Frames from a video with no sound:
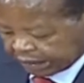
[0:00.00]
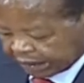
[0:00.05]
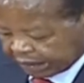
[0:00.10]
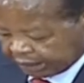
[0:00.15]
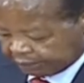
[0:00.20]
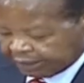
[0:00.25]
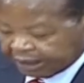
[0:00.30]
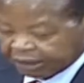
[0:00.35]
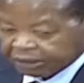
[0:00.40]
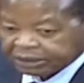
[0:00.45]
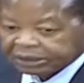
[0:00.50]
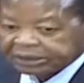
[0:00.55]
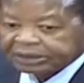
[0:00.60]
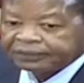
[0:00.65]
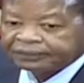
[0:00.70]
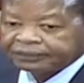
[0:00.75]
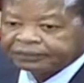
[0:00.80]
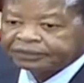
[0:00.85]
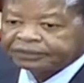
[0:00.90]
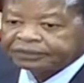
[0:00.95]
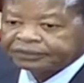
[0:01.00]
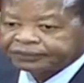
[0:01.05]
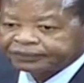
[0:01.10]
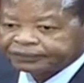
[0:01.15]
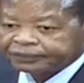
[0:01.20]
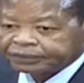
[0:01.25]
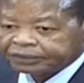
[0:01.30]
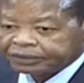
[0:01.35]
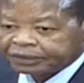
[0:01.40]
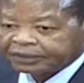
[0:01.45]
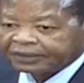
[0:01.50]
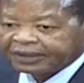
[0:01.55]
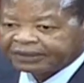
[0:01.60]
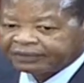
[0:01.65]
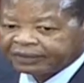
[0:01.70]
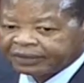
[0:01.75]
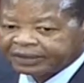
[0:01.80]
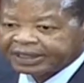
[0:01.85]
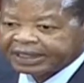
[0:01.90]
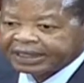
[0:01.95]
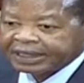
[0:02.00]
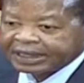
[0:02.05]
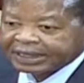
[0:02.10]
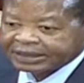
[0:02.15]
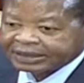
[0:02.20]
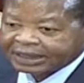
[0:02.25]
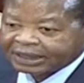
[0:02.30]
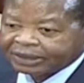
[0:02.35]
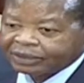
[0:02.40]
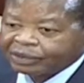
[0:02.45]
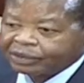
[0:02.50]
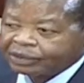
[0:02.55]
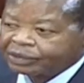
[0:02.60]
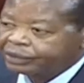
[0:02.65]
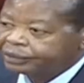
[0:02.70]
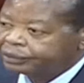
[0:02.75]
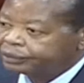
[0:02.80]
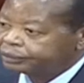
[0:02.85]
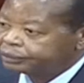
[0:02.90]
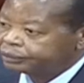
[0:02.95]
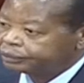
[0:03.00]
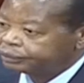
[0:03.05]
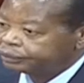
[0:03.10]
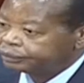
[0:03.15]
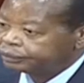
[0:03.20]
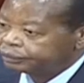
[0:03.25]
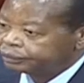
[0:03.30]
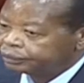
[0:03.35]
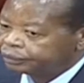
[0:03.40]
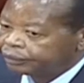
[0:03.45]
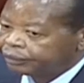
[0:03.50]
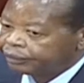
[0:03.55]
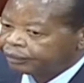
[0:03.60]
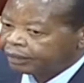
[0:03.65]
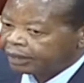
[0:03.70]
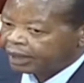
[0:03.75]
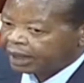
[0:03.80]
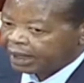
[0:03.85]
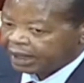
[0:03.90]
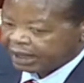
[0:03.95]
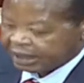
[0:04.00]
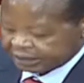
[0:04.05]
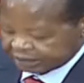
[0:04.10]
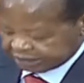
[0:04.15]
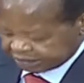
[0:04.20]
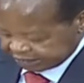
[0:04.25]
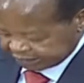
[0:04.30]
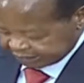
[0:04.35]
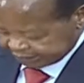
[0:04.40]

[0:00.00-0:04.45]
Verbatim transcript: about over 40 years ago. And